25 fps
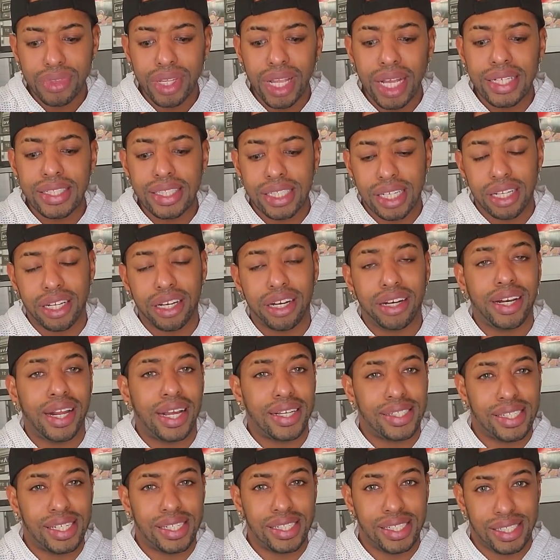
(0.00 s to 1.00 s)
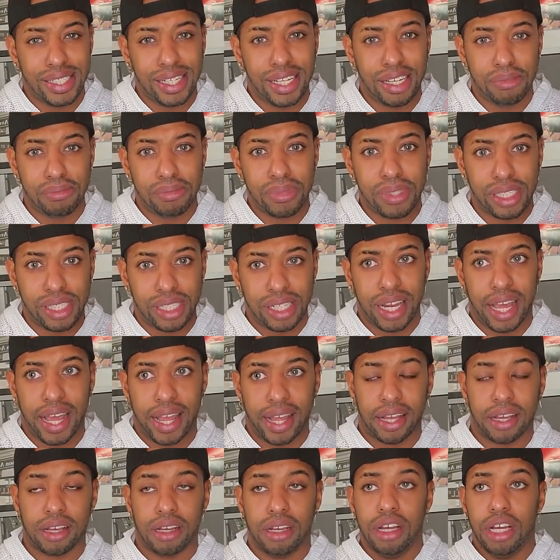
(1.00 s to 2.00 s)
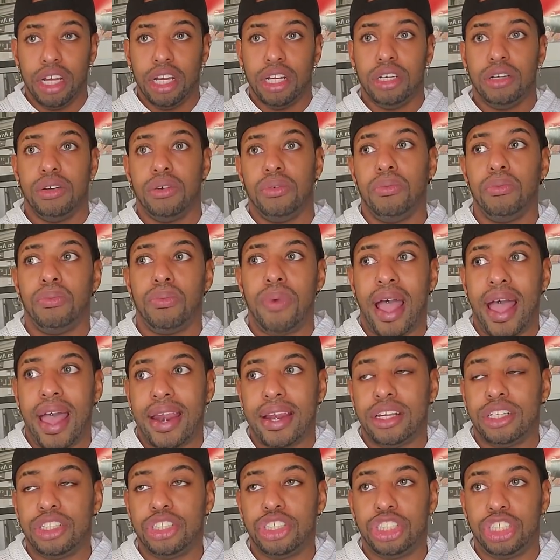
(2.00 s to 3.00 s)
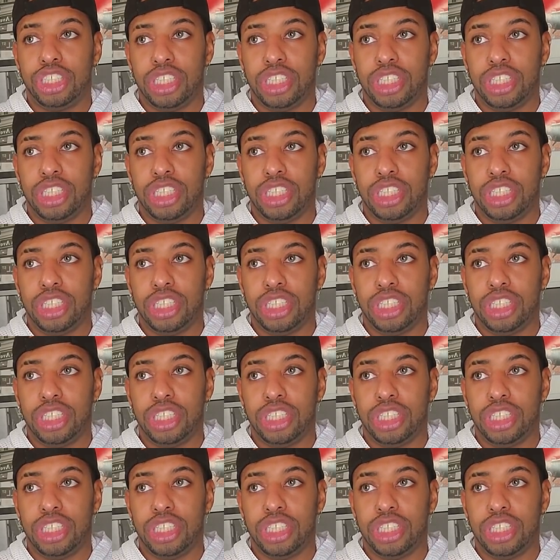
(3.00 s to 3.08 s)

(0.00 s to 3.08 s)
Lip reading: as it seems like when